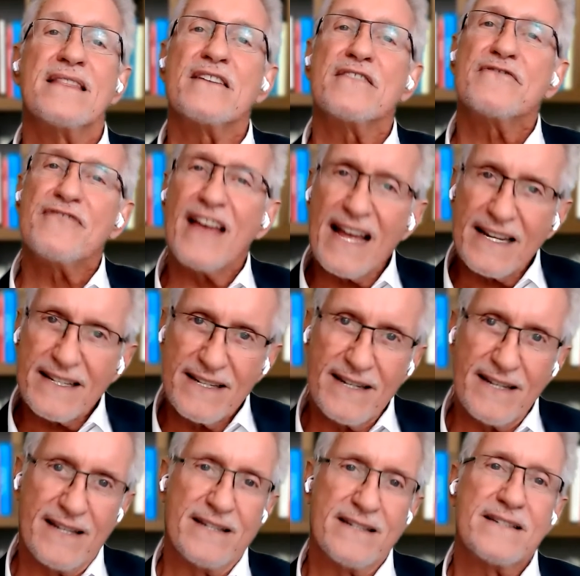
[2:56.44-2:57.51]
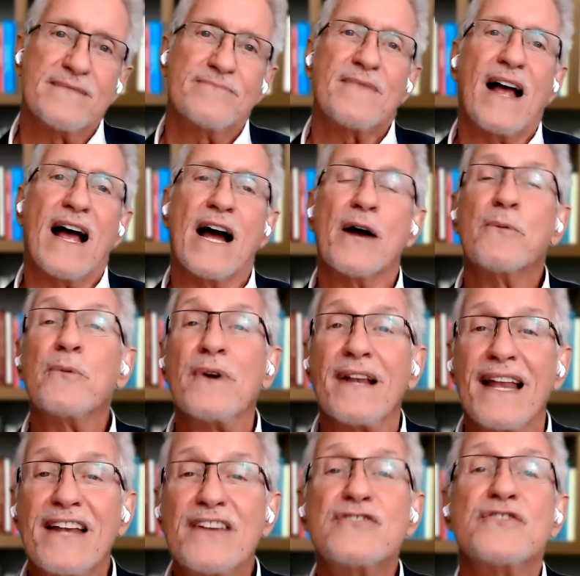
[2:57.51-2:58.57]
The fact is, our
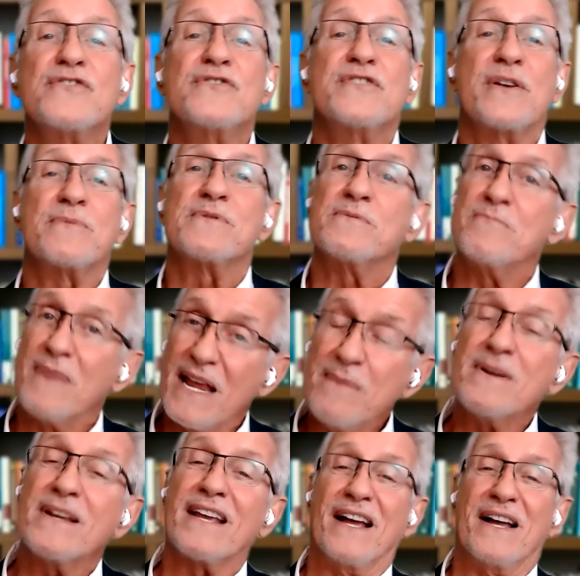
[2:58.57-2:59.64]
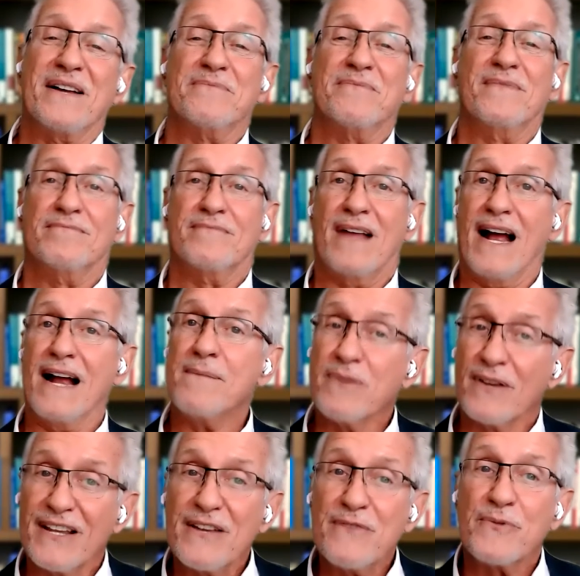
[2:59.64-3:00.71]
relationships may become, I
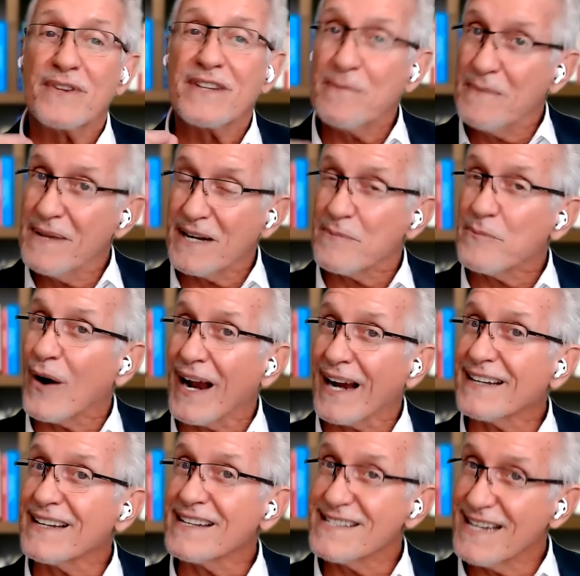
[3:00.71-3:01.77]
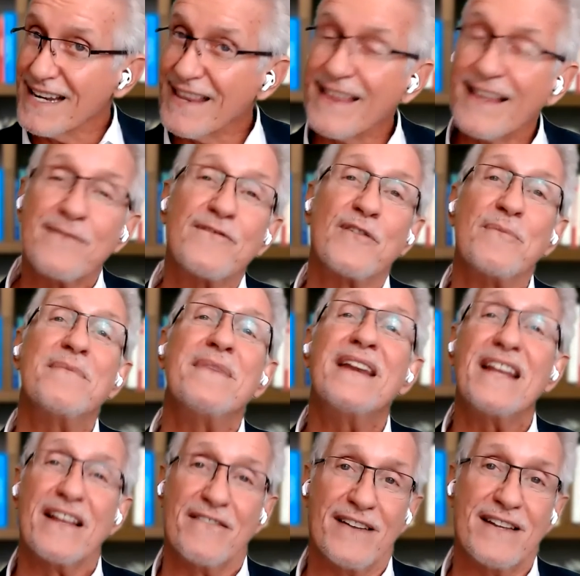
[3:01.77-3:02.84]
believe with committed practice, and I think for
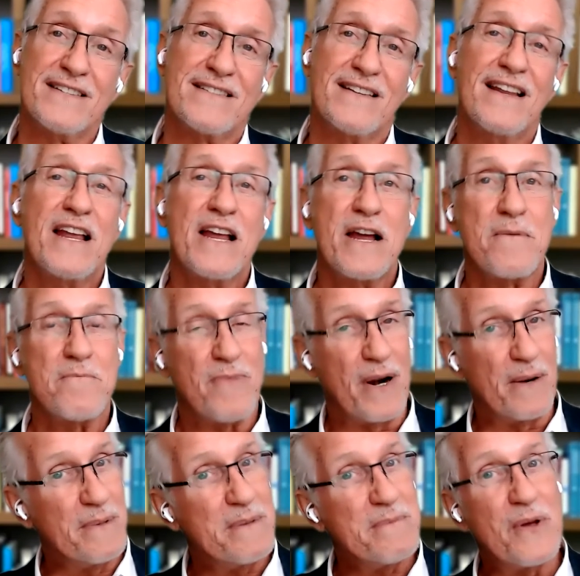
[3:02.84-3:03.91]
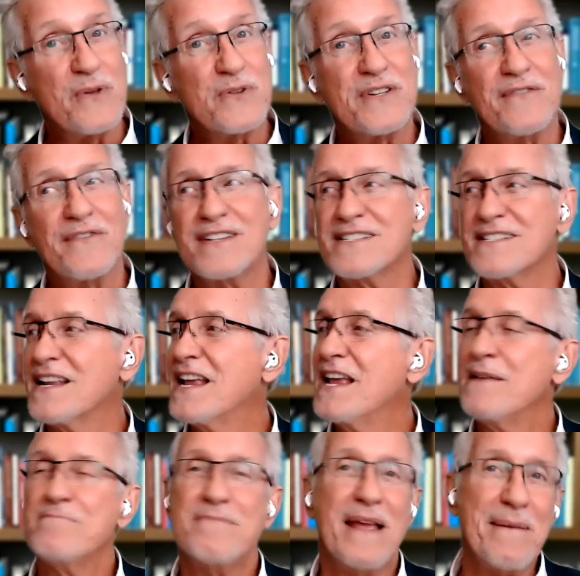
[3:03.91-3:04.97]
many of us, probably most of us,
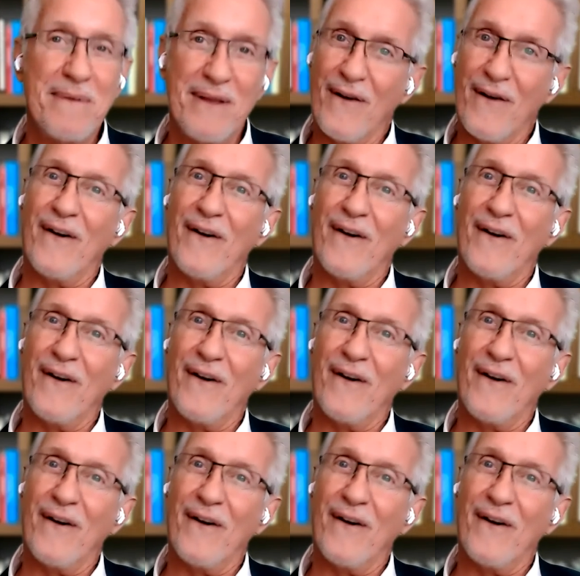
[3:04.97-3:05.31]
maybe